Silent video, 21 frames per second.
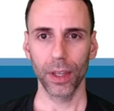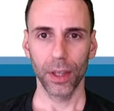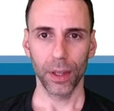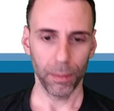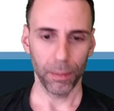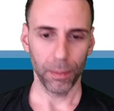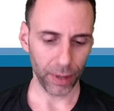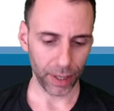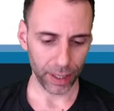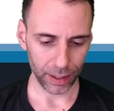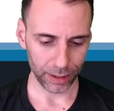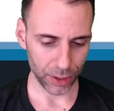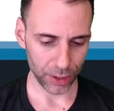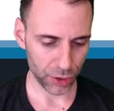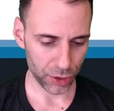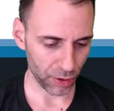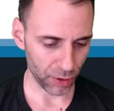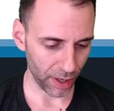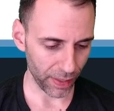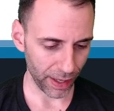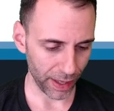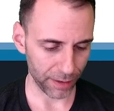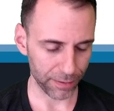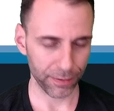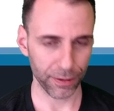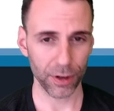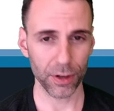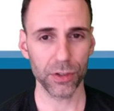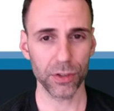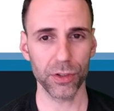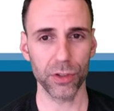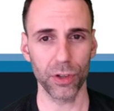but let's draw that
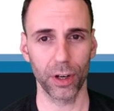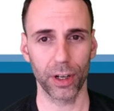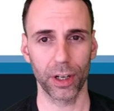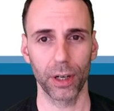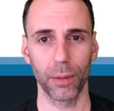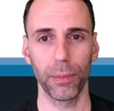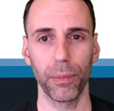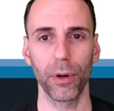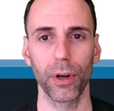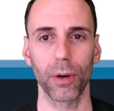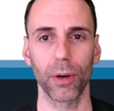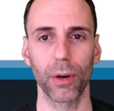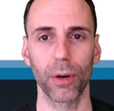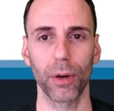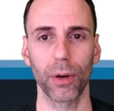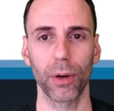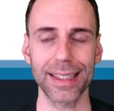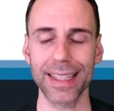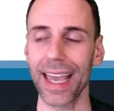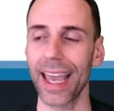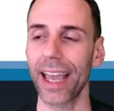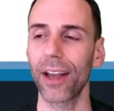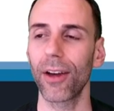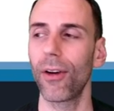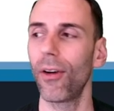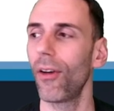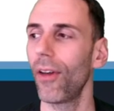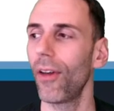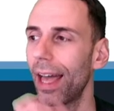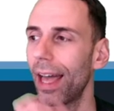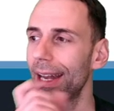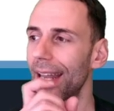first. So I'm going to put a
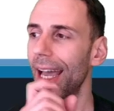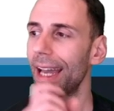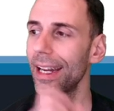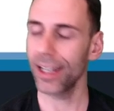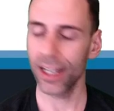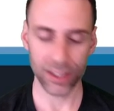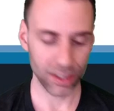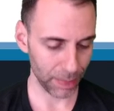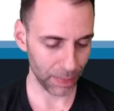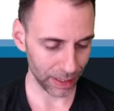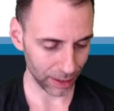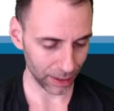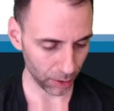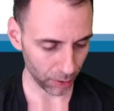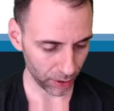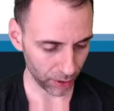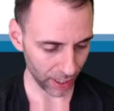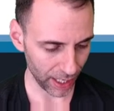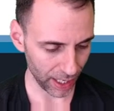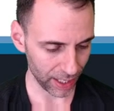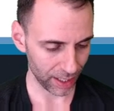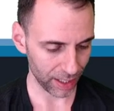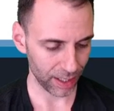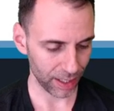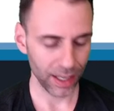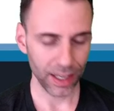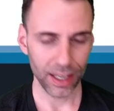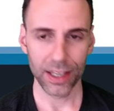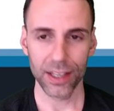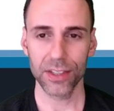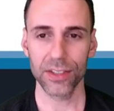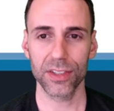rectangle, and that needs to be located
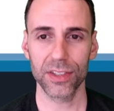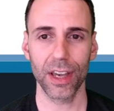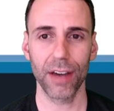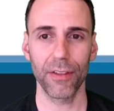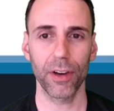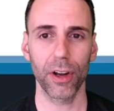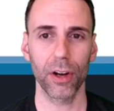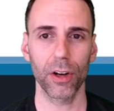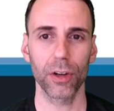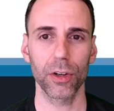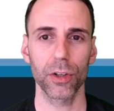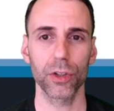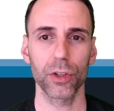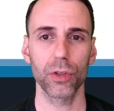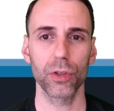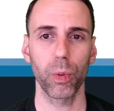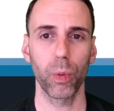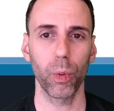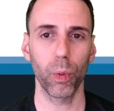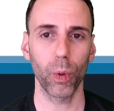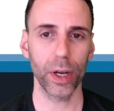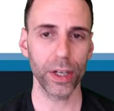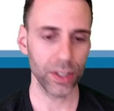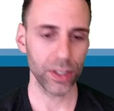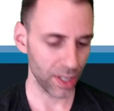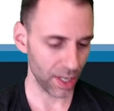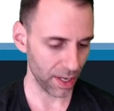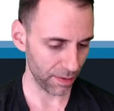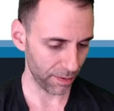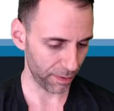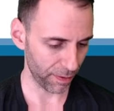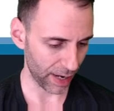
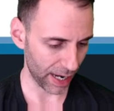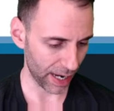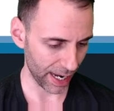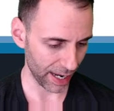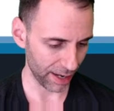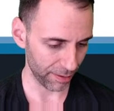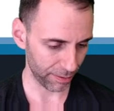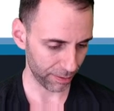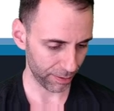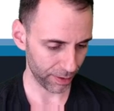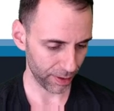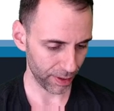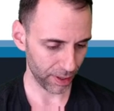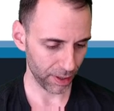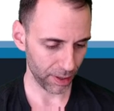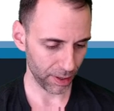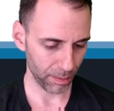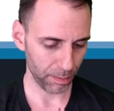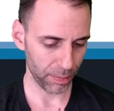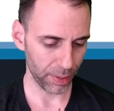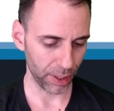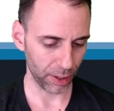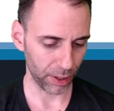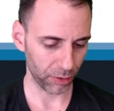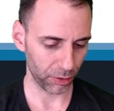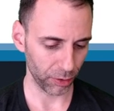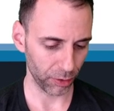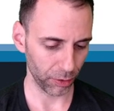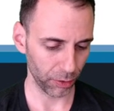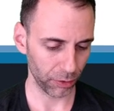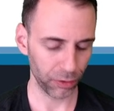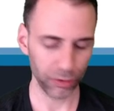725
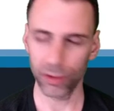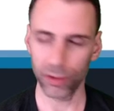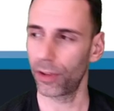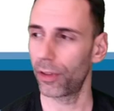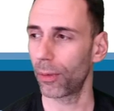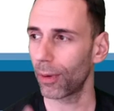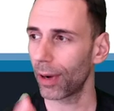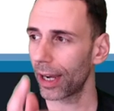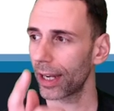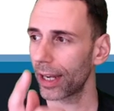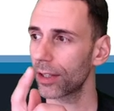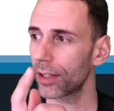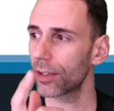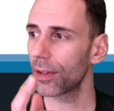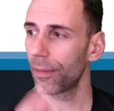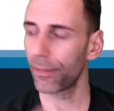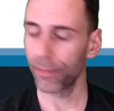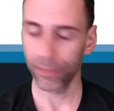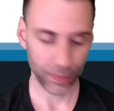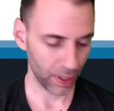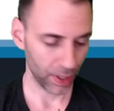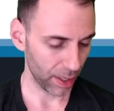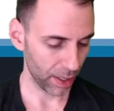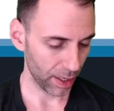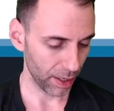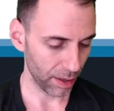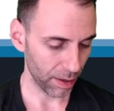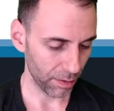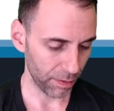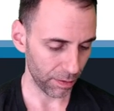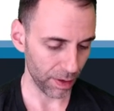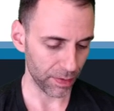pixels to the right,
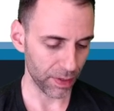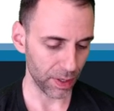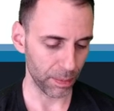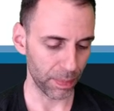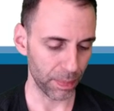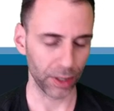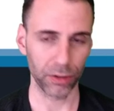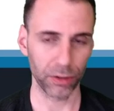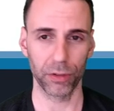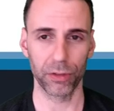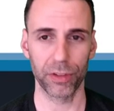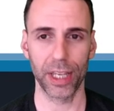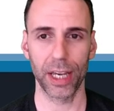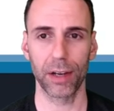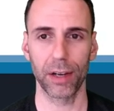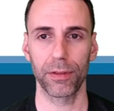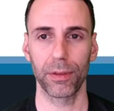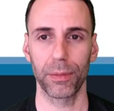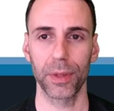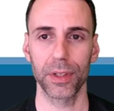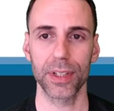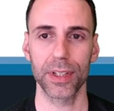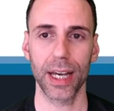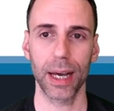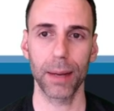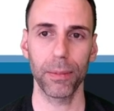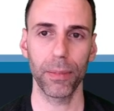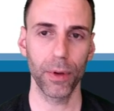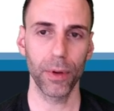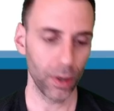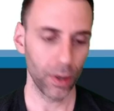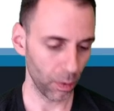50 pixels down from the
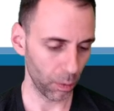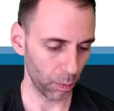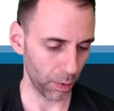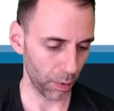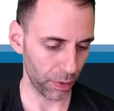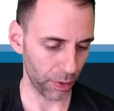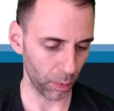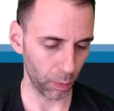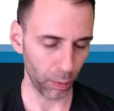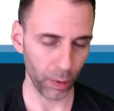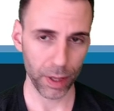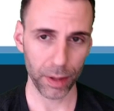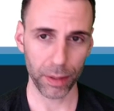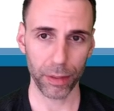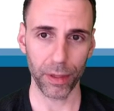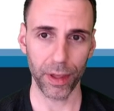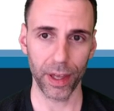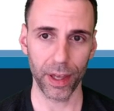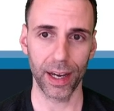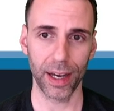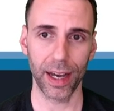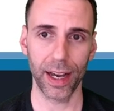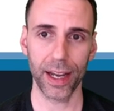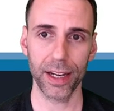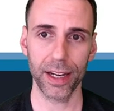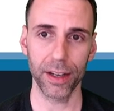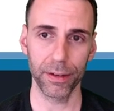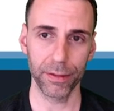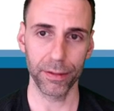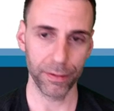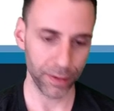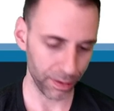top, with a width and a height
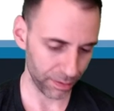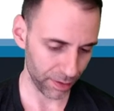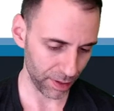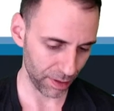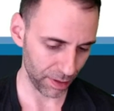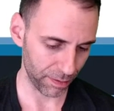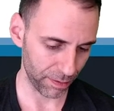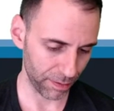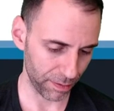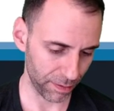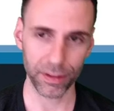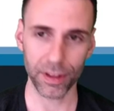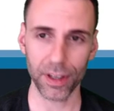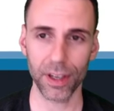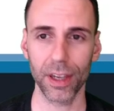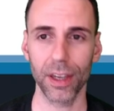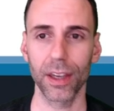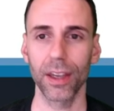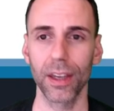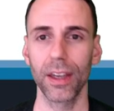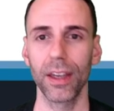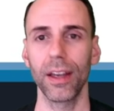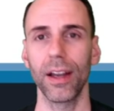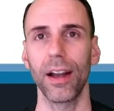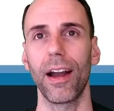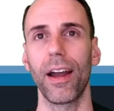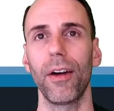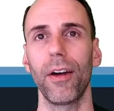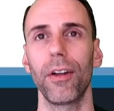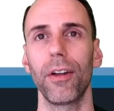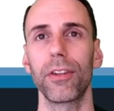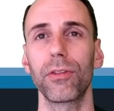of 50, 50. All
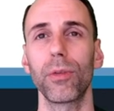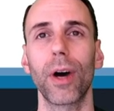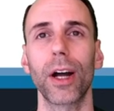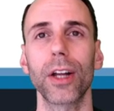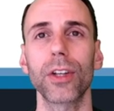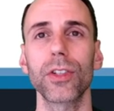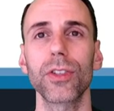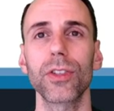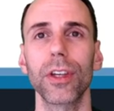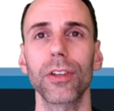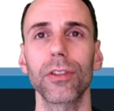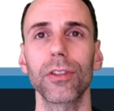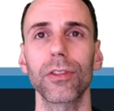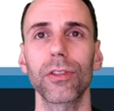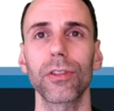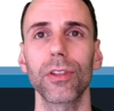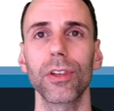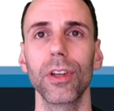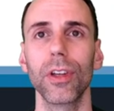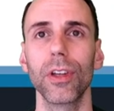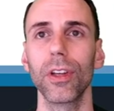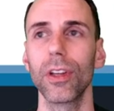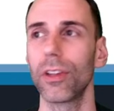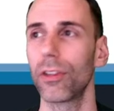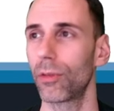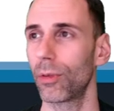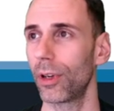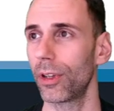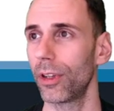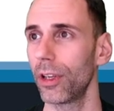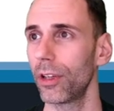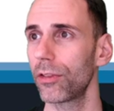right, let's watch this. Let's
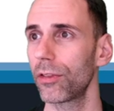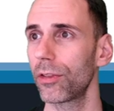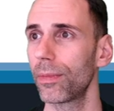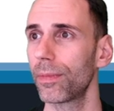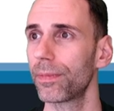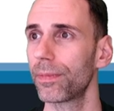run this.